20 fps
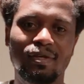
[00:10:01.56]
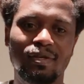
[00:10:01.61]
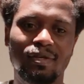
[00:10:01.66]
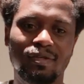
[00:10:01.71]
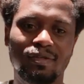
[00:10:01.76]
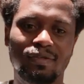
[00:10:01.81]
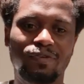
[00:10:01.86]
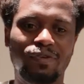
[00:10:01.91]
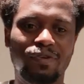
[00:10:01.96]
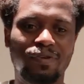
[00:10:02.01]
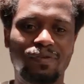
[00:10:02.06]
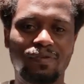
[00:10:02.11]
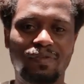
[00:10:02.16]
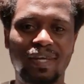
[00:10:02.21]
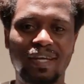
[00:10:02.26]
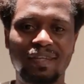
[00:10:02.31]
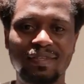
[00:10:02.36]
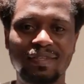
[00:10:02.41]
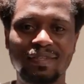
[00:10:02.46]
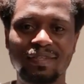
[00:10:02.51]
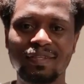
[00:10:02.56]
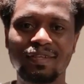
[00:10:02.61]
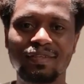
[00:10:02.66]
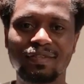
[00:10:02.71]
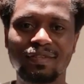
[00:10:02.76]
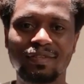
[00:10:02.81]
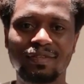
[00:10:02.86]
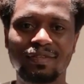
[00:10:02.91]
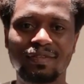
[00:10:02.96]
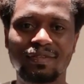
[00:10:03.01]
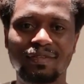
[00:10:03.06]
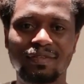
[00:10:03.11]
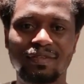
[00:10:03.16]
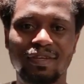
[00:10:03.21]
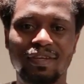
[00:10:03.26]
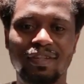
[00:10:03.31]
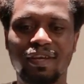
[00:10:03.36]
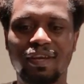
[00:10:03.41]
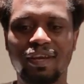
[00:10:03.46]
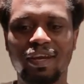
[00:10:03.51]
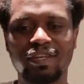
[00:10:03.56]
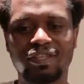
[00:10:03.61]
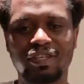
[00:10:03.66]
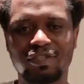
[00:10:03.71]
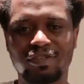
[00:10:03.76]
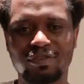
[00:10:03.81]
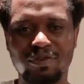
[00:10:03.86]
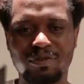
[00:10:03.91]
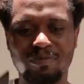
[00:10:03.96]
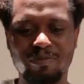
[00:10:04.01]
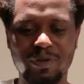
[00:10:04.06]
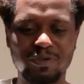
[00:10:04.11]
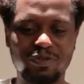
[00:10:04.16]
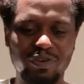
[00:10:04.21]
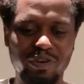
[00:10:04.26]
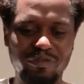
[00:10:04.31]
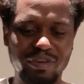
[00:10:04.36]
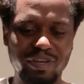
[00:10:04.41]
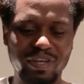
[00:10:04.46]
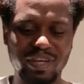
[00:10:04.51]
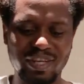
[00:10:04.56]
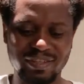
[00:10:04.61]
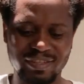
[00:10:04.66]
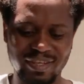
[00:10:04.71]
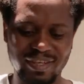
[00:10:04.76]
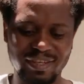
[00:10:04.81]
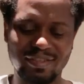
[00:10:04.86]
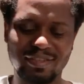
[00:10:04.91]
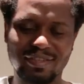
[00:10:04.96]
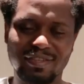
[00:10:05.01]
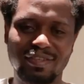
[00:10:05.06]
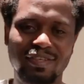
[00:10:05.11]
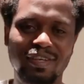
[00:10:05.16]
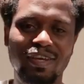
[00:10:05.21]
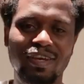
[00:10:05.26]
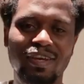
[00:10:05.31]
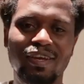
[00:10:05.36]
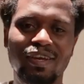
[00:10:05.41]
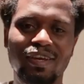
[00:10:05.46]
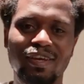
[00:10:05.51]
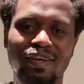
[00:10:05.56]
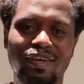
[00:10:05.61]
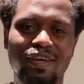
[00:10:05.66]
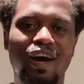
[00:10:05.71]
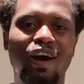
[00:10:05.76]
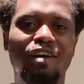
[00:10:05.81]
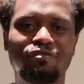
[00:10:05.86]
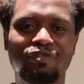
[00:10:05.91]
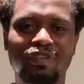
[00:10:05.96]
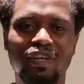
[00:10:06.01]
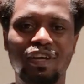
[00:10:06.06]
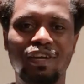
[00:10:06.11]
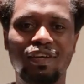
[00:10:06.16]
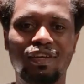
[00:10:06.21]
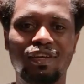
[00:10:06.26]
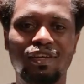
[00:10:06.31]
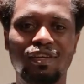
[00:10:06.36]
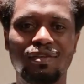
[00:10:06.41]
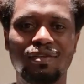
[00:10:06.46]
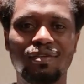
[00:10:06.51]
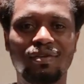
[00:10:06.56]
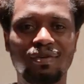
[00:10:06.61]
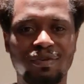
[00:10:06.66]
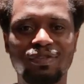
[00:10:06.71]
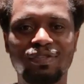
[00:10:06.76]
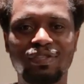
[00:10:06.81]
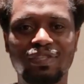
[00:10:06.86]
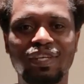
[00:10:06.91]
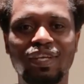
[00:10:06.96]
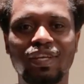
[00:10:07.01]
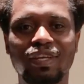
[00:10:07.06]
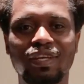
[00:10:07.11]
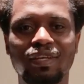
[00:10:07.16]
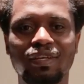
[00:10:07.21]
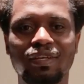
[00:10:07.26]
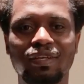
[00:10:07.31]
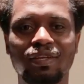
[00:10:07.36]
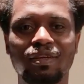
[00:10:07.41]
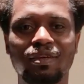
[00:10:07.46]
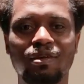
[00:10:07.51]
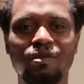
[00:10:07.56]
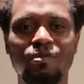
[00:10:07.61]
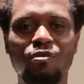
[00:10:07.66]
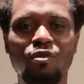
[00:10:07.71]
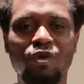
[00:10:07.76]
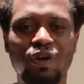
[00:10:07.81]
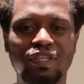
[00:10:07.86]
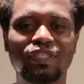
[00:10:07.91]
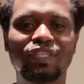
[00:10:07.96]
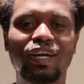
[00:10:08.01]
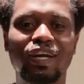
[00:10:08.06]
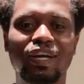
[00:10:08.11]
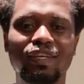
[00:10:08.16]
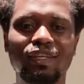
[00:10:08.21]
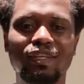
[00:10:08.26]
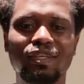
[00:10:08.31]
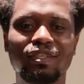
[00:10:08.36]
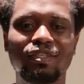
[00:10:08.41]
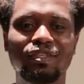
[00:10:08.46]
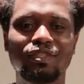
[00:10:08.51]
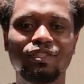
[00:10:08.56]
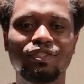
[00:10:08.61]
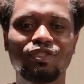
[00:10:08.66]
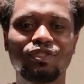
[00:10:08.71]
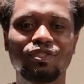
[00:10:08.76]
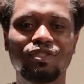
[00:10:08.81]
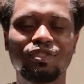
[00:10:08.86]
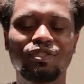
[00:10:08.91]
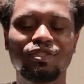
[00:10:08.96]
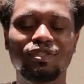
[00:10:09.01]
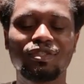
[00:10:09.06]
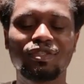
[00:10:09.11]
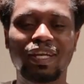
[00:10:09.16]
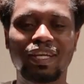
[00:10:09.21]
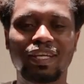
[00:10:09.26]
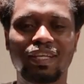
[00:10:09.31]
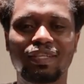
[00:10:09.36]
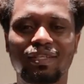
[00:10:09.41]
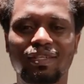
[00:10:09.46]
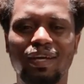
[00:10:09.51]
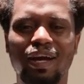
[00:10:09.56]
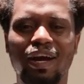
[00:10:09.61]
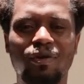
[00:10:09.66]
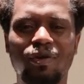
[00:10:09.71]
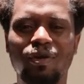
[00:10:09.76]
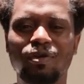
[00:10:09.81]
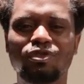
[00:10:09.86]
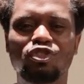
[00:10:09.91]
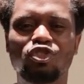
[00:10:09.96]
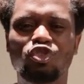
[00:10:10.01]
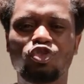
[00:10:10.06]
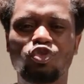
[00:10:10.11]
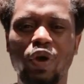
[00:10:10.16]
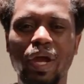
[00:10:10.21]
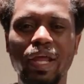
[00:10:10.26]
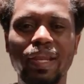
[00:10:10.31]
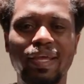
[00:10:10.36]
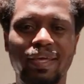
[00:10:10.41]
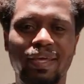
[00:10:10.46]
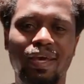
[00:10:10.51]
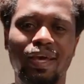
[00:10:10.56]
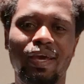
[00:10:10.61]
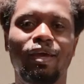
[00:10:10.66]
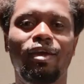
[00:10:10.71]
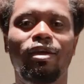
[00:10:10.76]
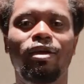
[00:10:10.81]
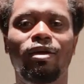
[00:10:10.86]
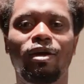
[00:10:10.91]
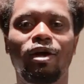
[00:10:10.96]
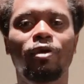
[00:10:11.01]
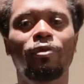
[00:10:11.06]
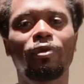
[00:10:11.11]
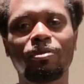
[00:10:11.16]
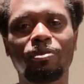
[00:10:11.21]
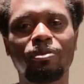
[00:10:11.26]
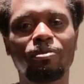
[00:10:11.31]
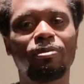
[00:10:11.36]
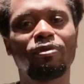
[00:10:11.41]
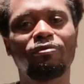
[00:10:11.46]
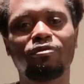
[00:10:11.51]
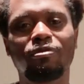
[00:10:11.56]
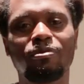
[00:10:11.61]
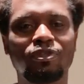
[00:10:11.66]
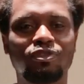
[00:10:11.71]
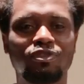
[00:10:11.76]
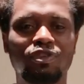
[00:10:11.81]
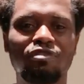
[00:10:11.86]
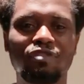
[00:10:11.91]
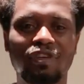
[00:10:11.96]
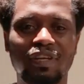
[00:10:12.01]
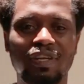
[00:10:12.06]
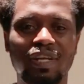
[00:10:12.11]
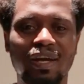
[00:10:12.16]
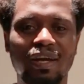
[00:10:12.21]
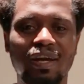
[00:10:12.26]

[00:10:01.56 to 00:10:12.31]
So that is it. And then I just got my driving license after losing more than like around 20k RMB for my driving